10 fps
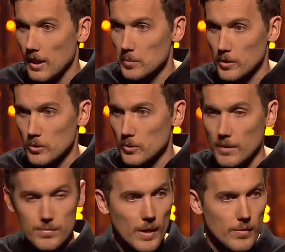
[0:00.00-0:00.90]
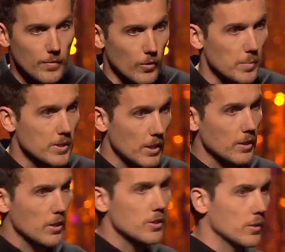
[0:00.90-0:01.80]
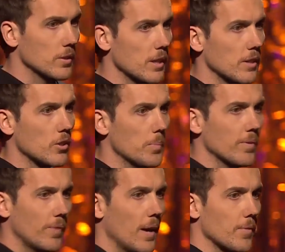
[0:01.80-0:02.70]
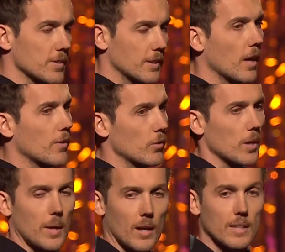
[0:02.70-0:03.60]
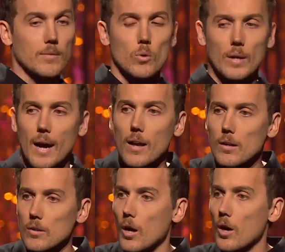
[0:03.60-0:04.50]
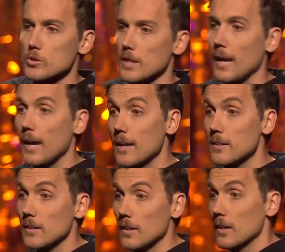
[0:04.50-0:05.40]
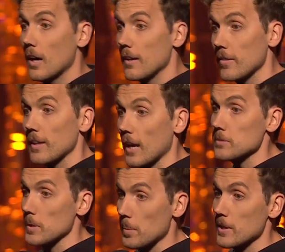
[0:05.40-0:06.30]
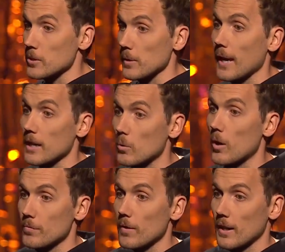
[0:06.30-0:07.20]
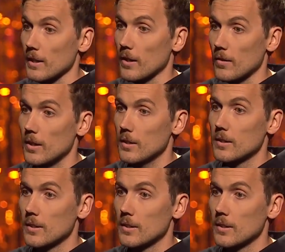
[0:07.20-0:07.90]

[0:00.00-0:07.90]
I'm not doing that favour for you. But she said, you said you'd do me a favour. I said, yeah, I thought you meant, like, give you a cuddle or hold your hand. I didn't think you asked me to punch you in the head, quite frankly, all right?